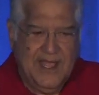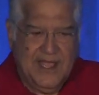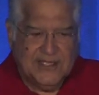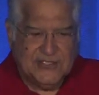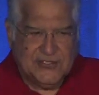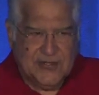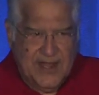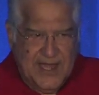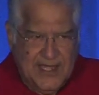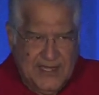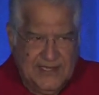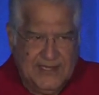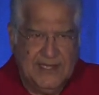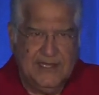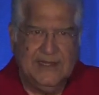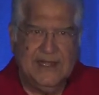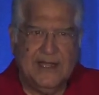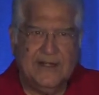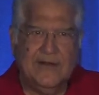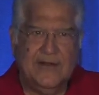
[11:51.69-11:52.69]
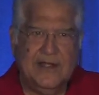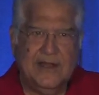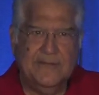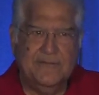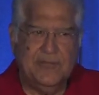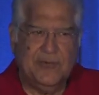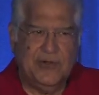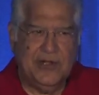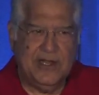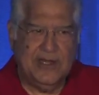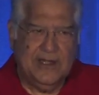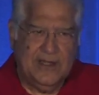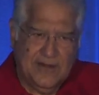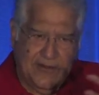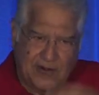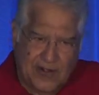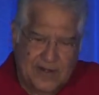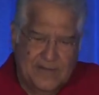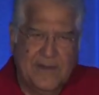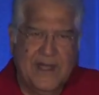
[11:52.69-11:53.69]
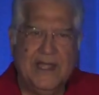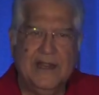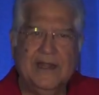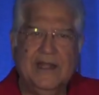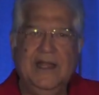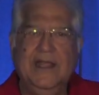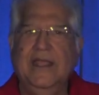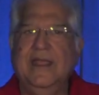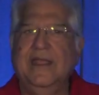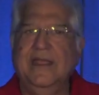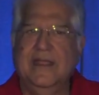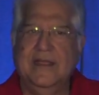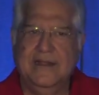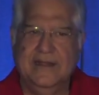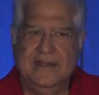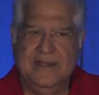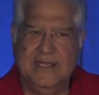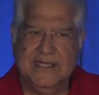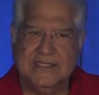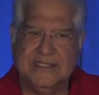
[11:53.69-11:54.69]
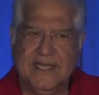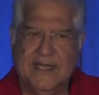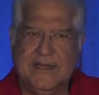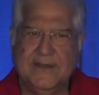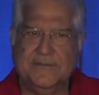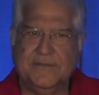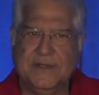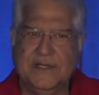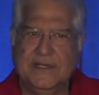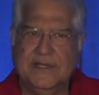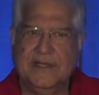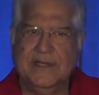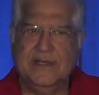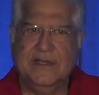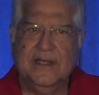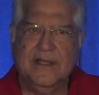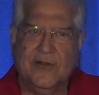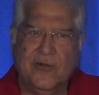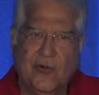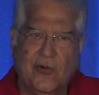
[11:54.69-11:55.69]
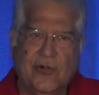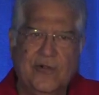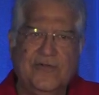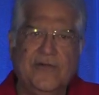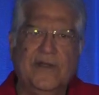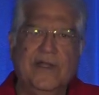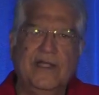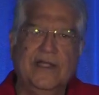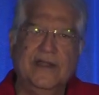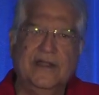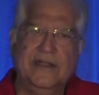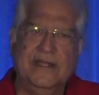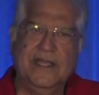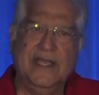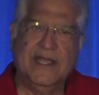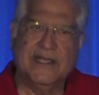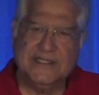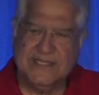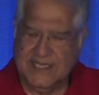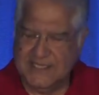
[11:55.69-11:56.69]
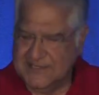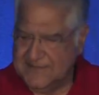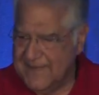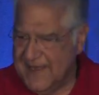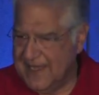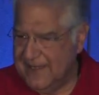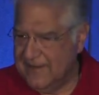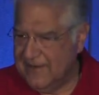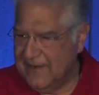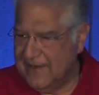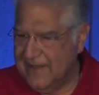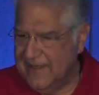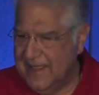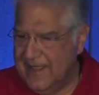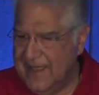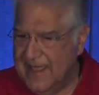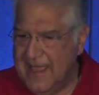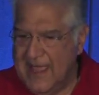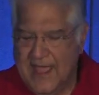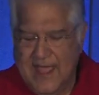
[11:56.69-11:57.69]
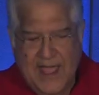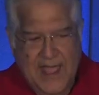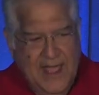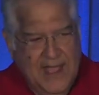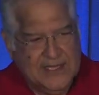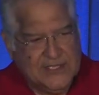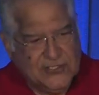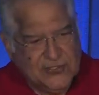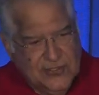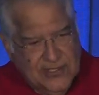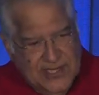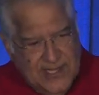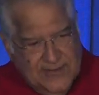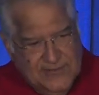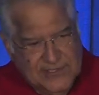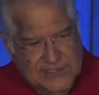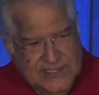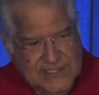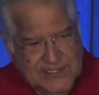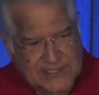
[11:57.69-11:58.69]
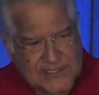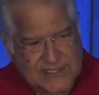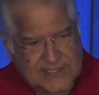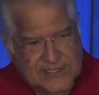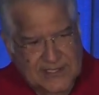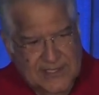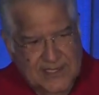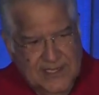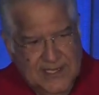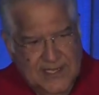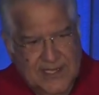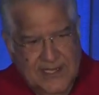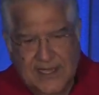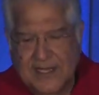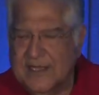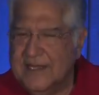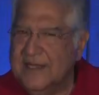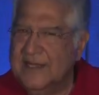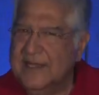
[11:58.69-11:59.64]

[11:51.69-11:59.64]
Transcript: So anything that got imported, automatically they set up a code for it in the excise manual. And so there was this uh,